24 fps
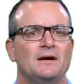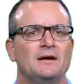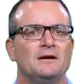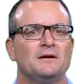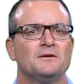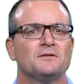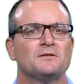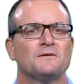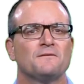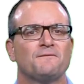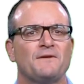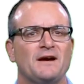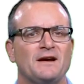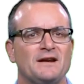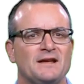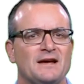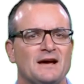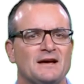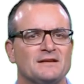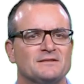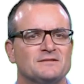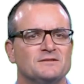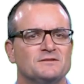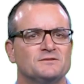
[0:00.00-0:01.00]
The fatty
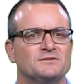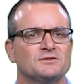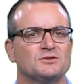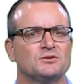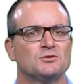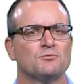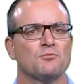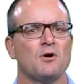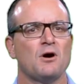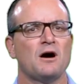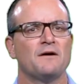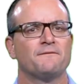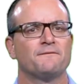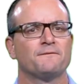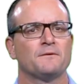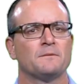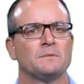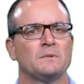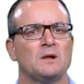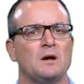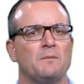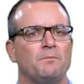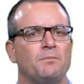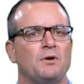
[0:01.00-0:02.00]
acids are derived from
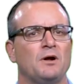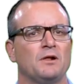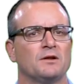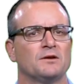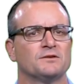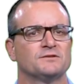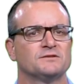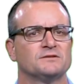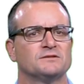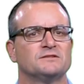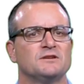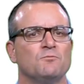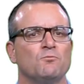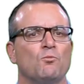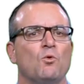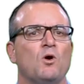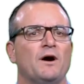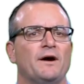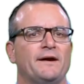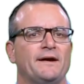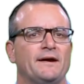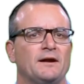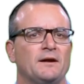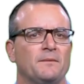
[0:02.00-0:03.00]
lipolysis in
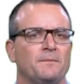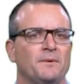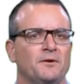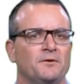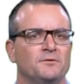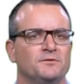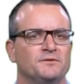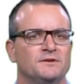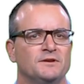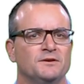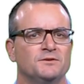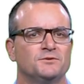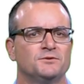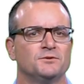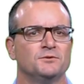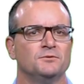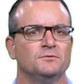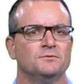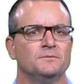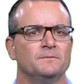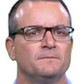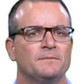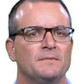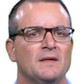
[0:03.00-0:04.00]
white adipose
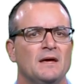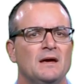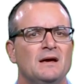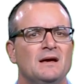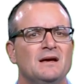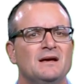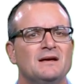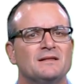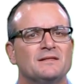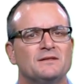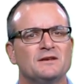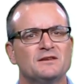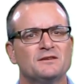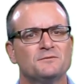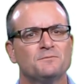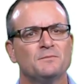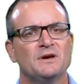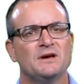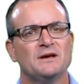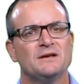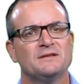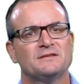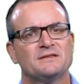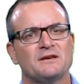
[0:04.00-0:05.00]
tissue. This
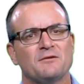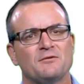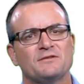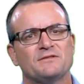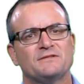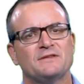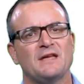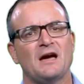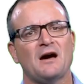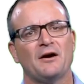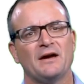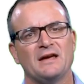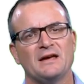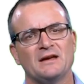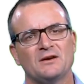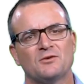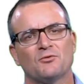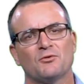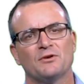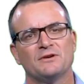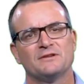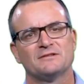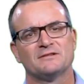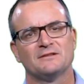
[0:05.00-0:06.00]
means there is now
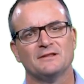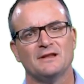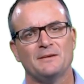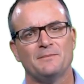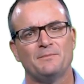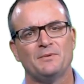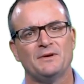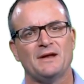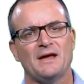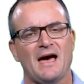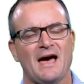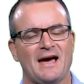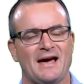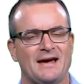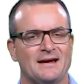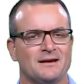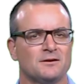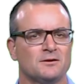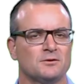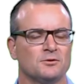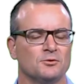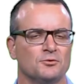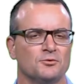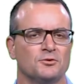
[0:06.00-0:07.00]
increased lipid and
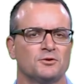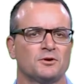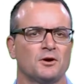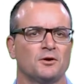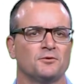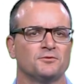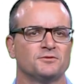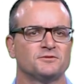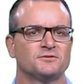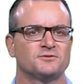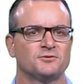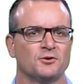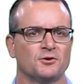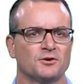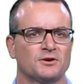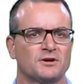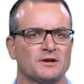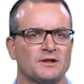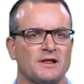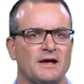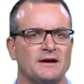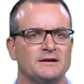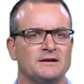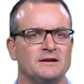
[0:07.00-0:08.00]
glucose
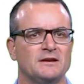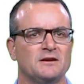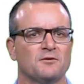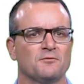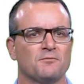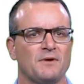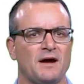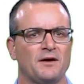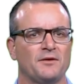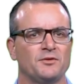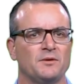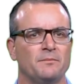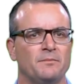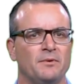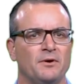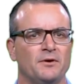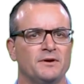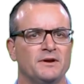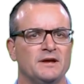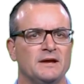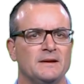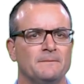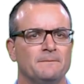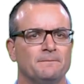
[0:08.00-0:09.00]
circulating around the
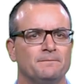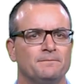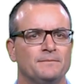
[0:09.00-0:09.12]
body.